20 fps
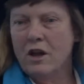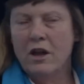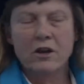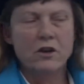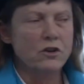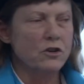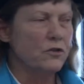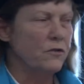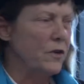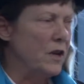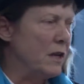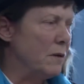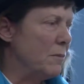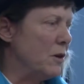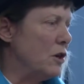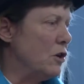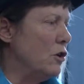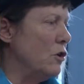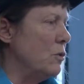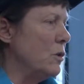Anders
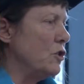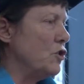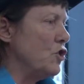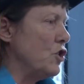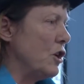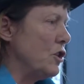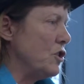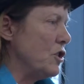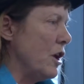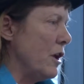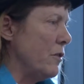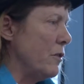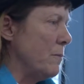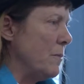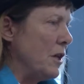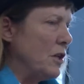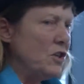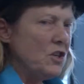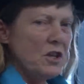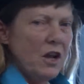Wigman, who has just done the
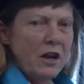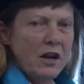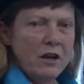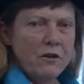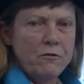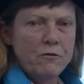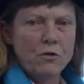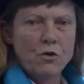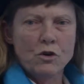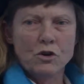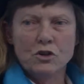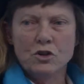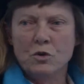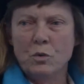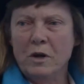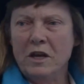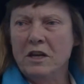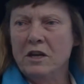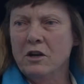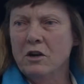big study for
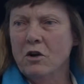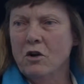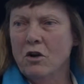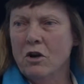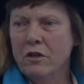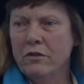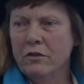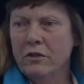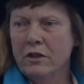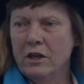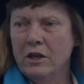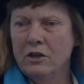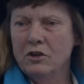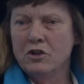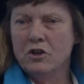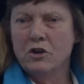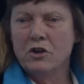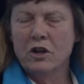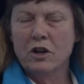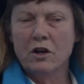Sweden on the
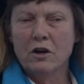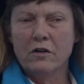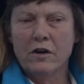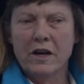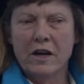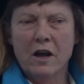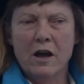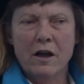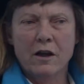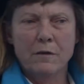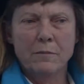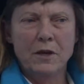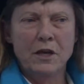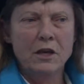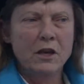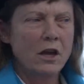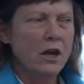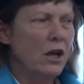circular economy,